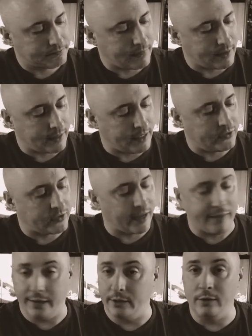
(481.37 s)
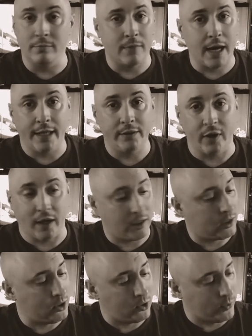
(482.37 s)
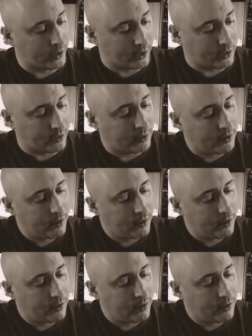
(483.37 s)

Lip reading: They say they don't mind taking you in.